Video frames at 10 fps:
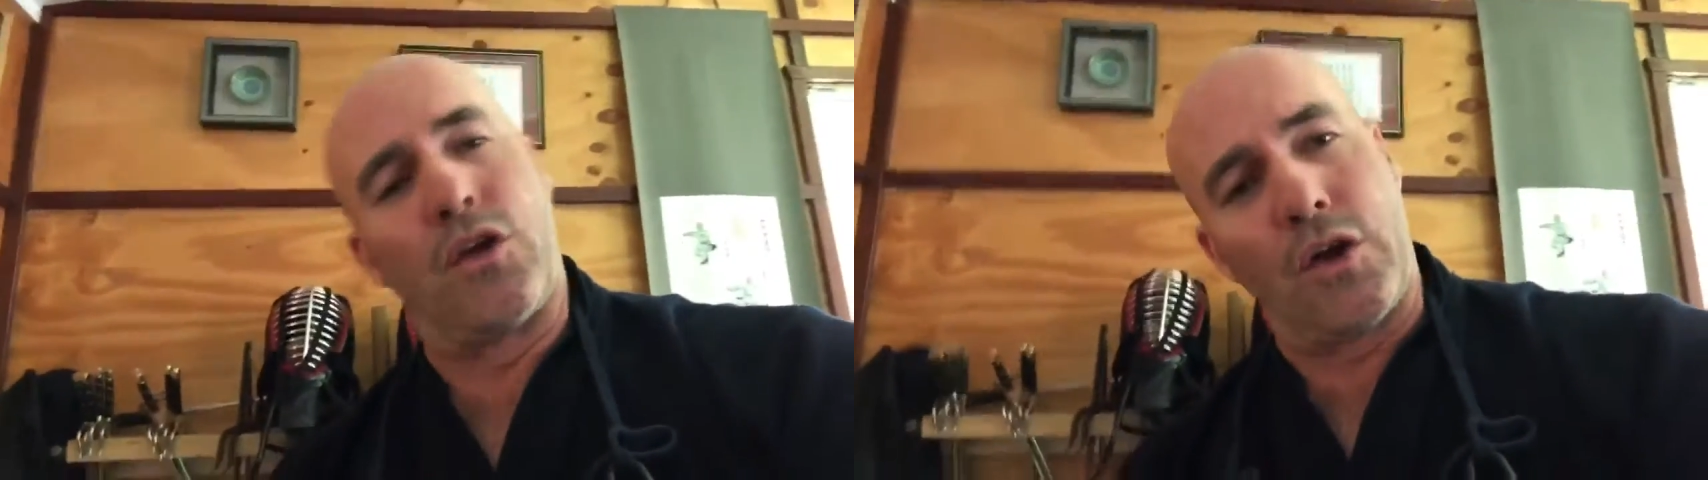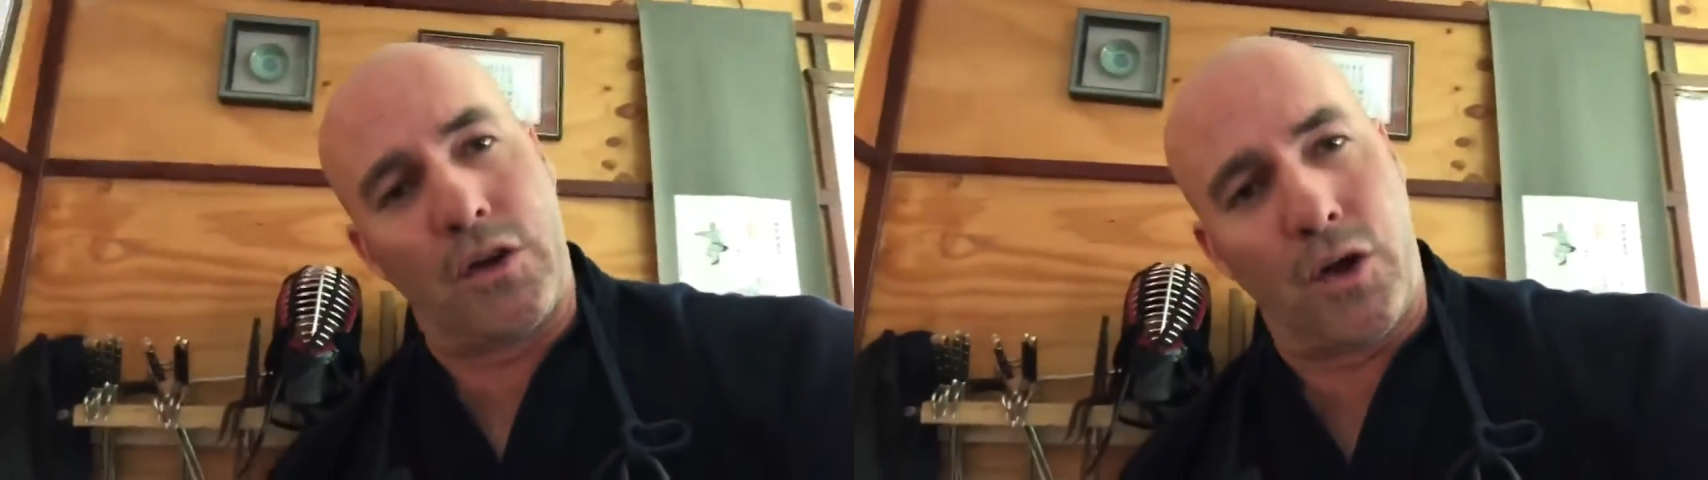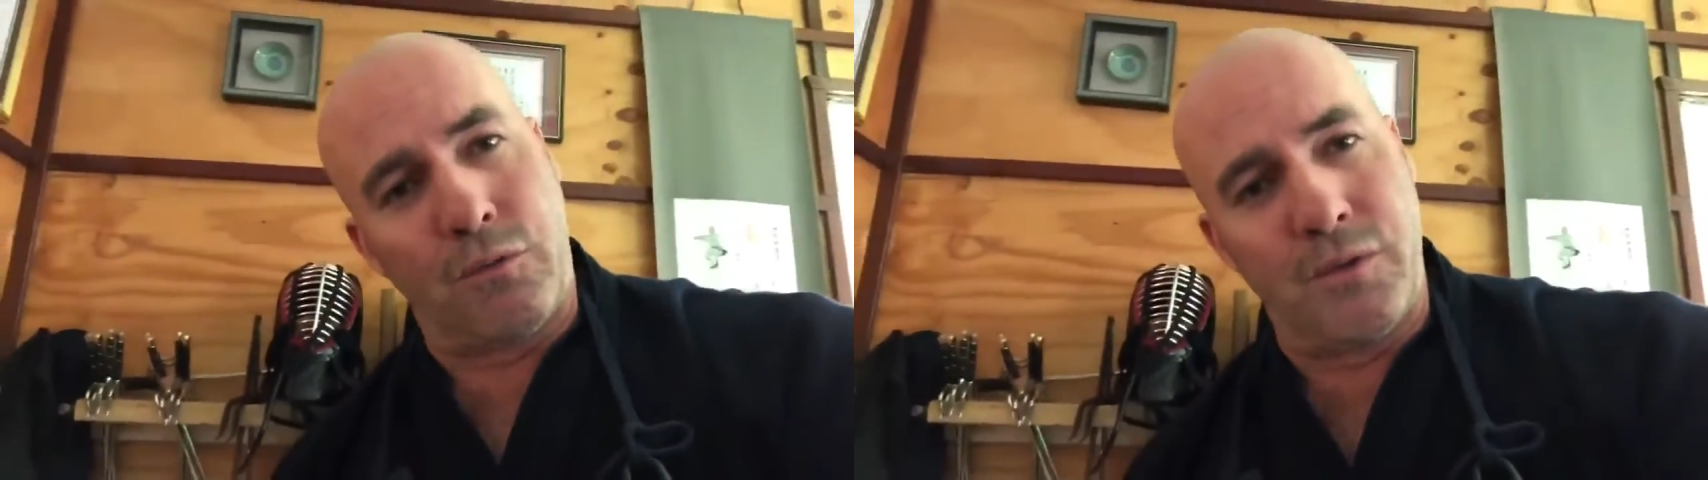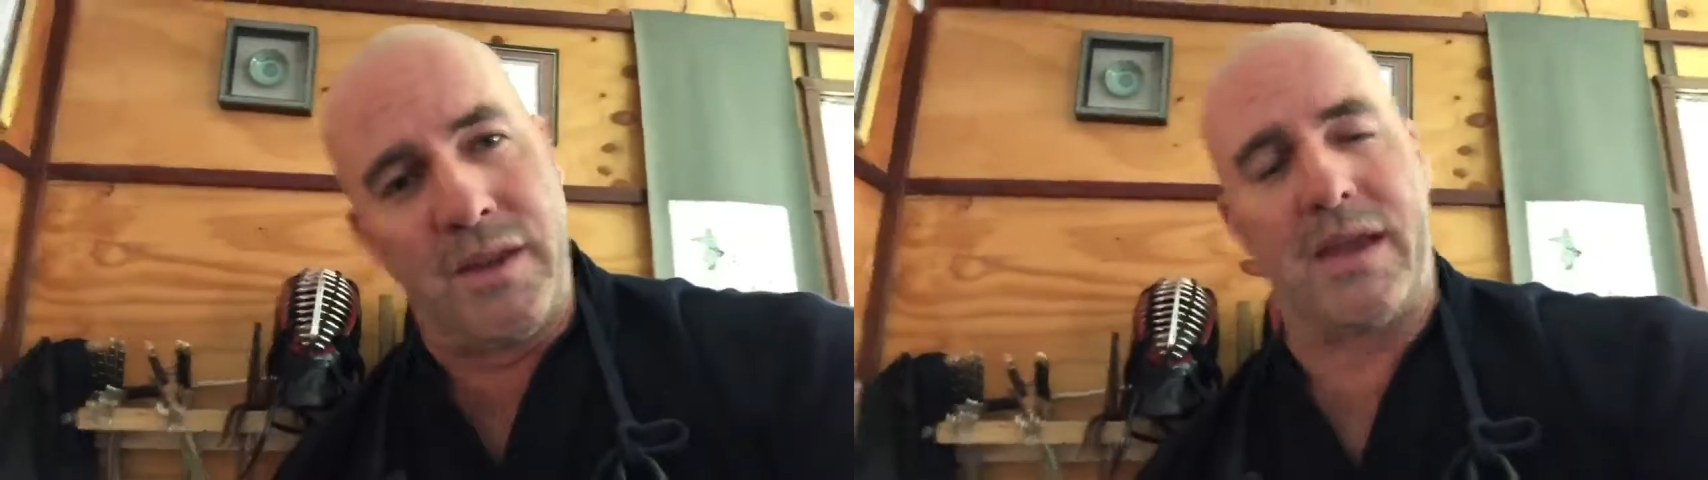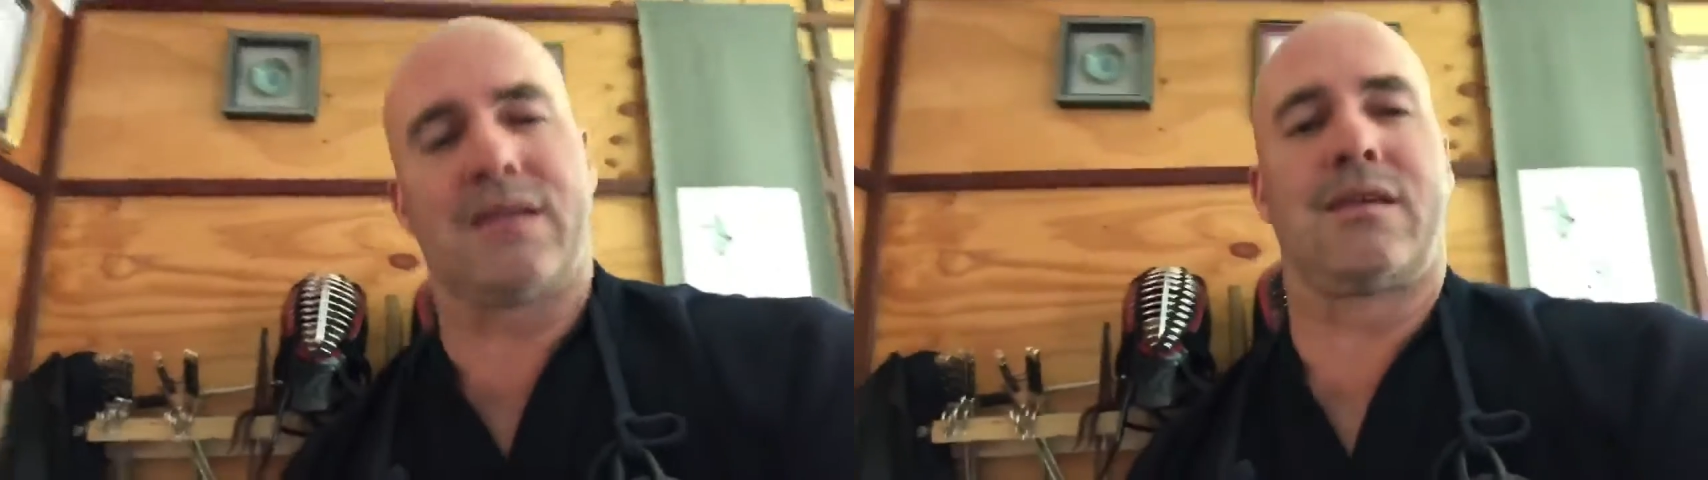You've got to go
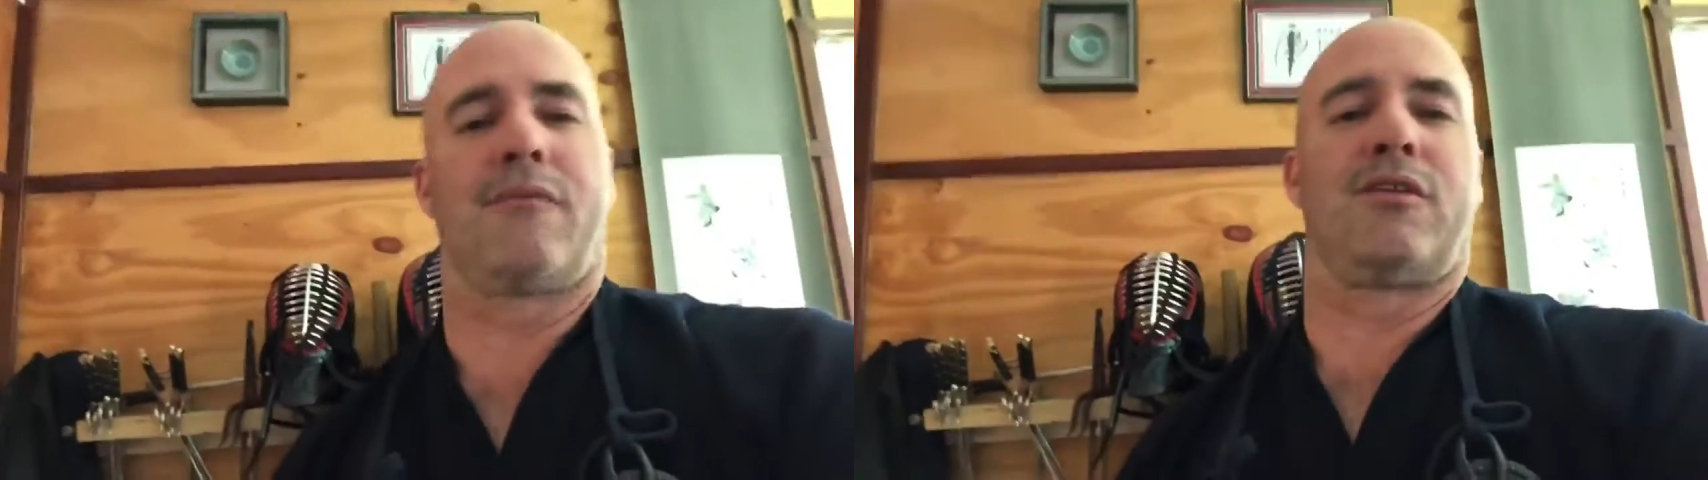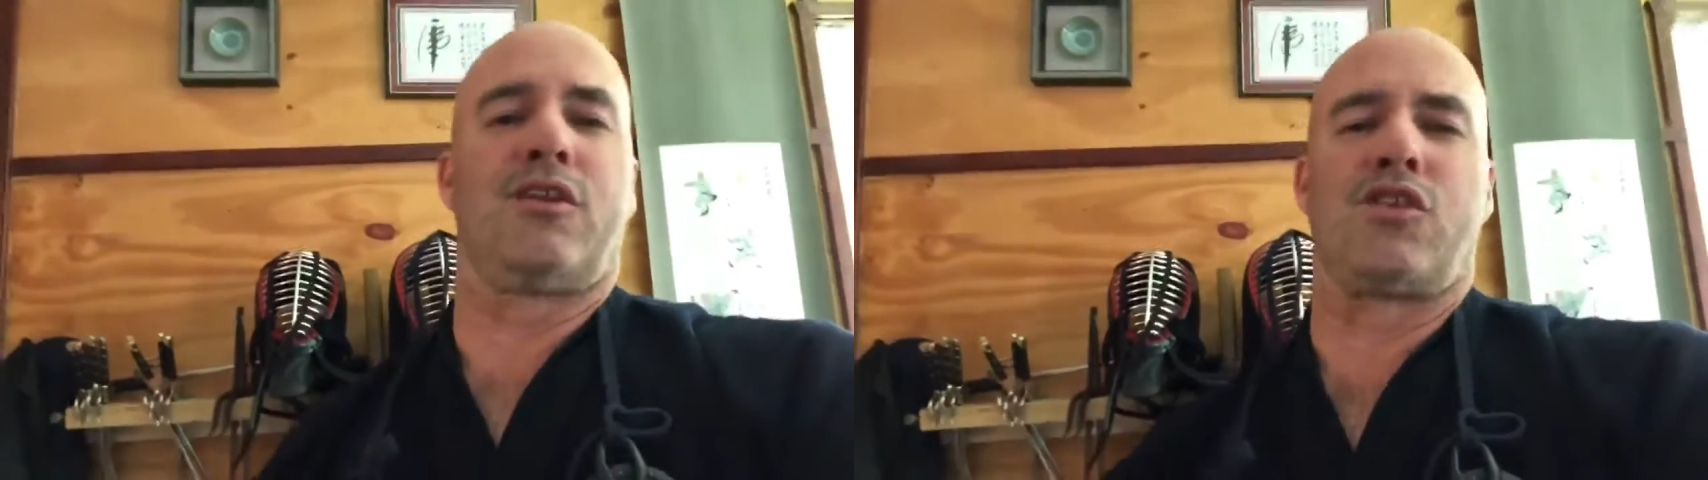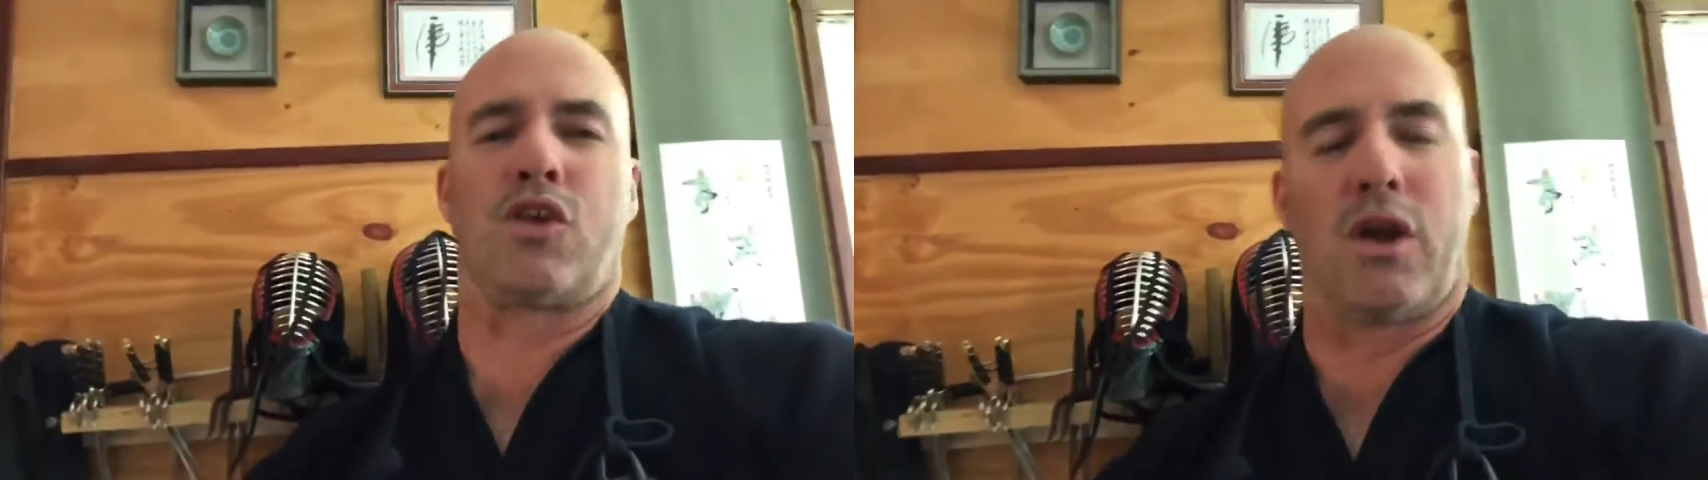through negativities,